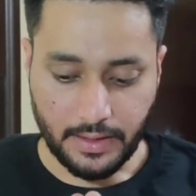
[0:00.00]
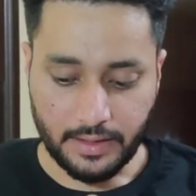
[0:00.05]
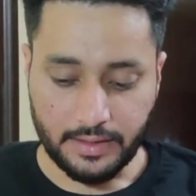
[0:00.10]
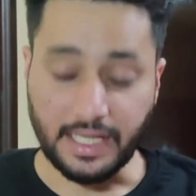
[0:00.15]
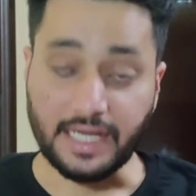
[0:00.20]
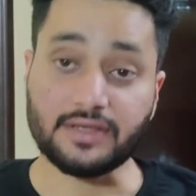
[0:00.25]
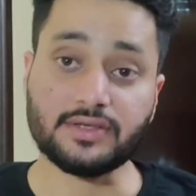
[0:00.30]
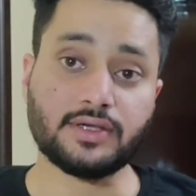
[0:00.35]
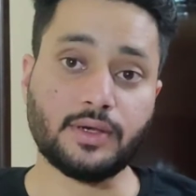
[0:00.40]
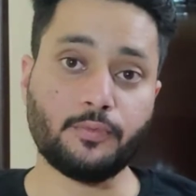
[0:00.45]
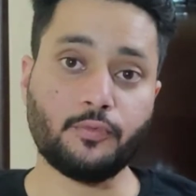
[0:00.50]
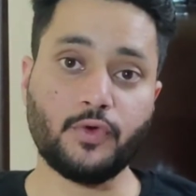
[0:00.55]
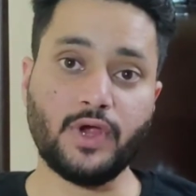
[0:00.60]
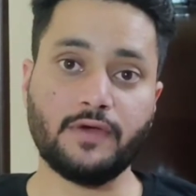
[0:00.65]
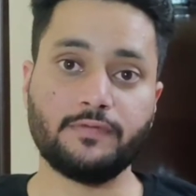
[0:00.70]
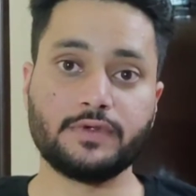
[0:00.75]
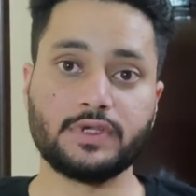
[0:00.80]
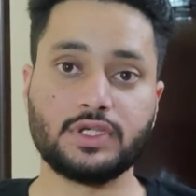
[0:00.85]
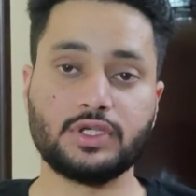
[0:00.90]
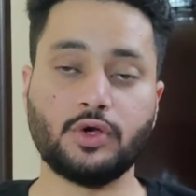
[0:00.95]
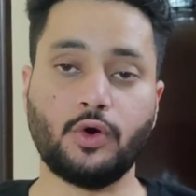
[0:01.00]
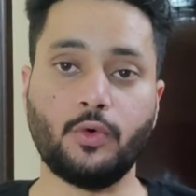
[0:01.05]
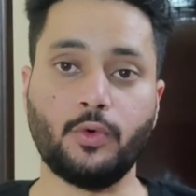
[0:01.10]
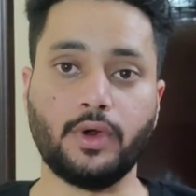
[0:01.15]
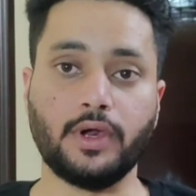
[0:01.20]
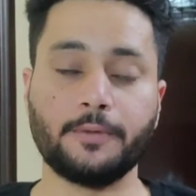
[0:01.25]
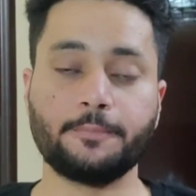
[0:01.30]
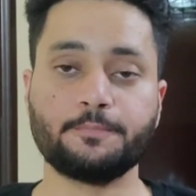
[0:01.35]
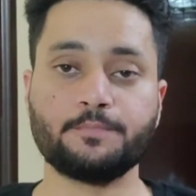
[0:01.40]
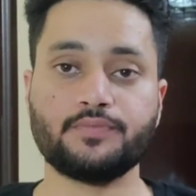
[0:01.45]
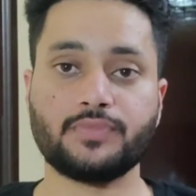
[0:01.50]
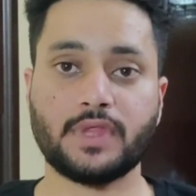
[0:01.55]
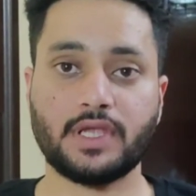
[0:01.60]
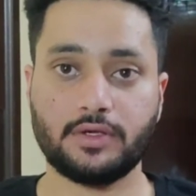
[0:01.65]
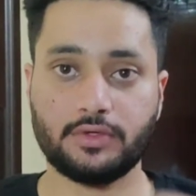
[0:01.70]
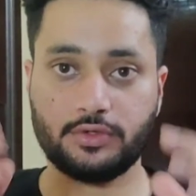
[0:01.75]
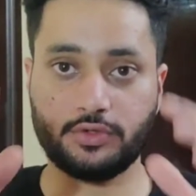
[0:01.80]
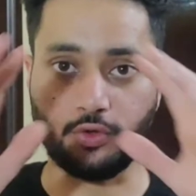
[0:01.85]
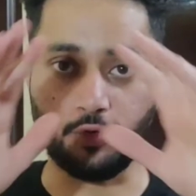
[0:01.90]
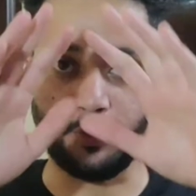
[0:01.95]
Next up we have soul.
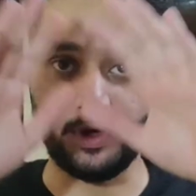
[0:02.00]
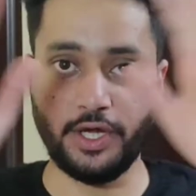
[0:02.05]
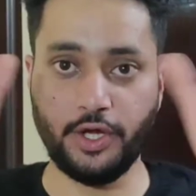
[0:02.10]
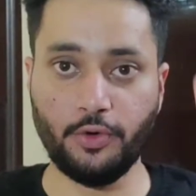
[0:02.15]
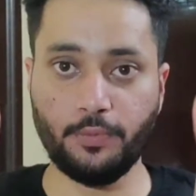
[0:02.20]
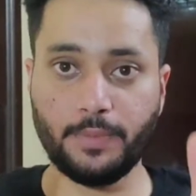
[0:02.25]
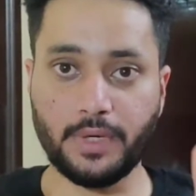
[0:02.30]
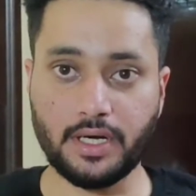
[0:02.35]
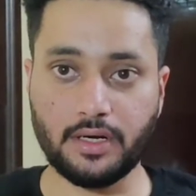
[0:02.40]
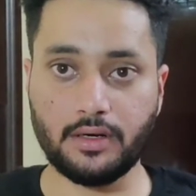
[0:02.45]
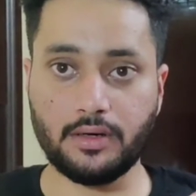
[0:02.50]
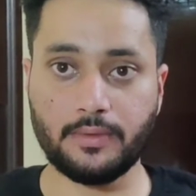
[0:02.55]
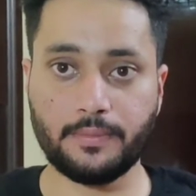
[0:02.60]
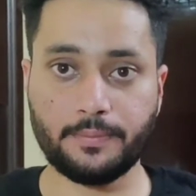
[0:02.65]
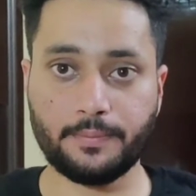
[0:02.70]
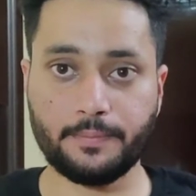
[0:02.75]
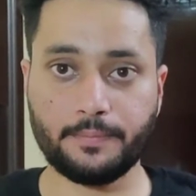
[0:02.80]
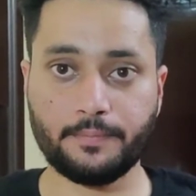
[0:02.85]
So human,